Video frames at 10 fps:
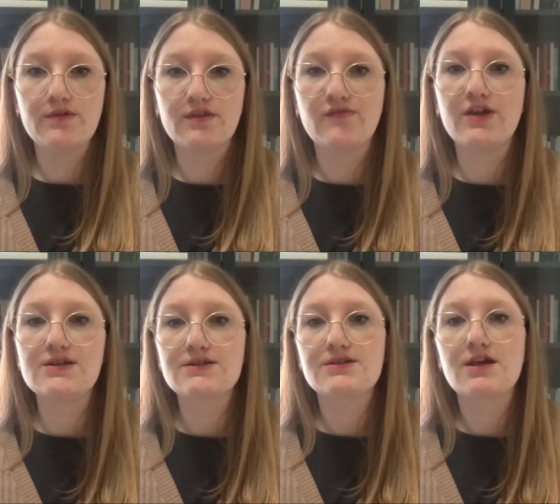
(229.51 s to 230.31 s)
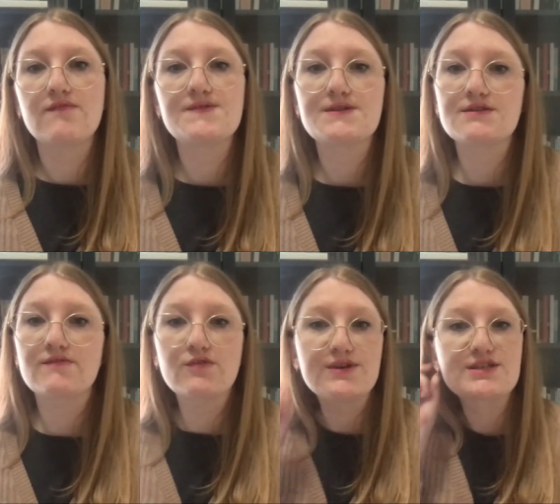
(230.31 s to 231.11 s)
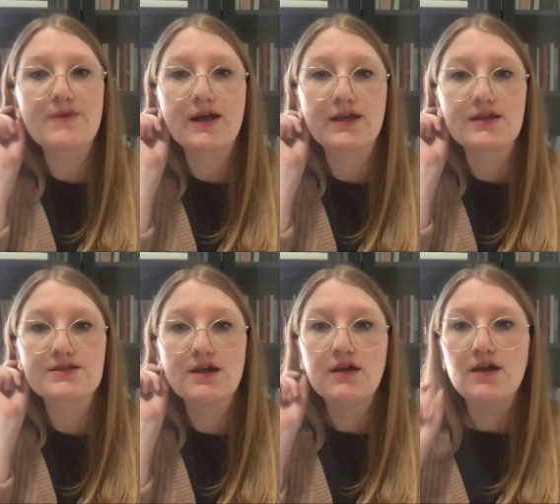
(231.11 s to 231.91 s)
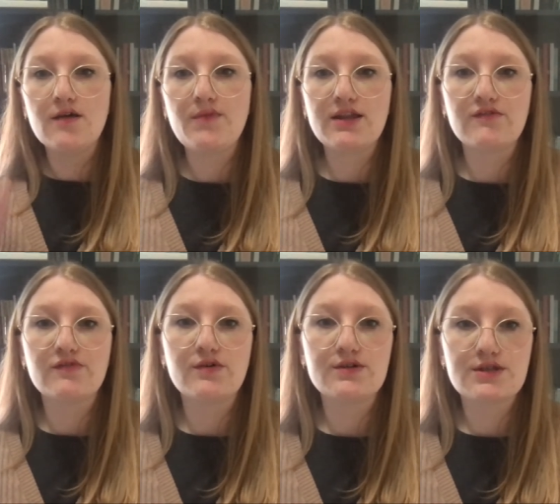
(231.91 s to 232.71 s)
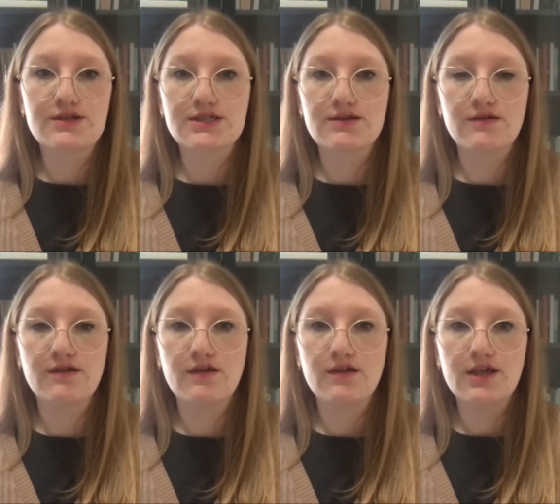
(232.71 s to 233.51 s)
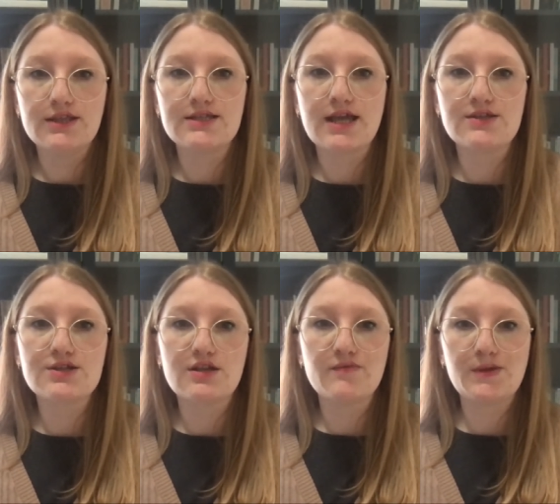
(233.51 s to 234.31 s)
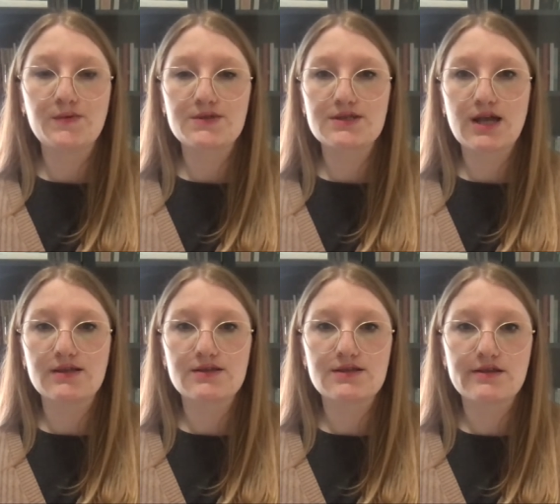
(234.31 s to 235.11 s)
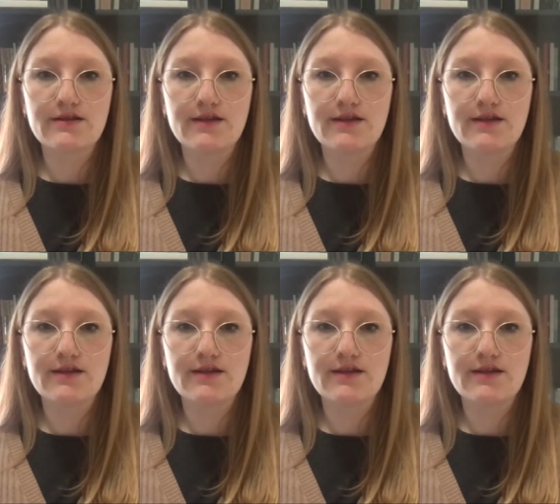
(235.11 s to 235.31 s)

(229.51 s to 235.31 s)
the fading surfaces of crisp packets and penny floaters, the tension of people's stance,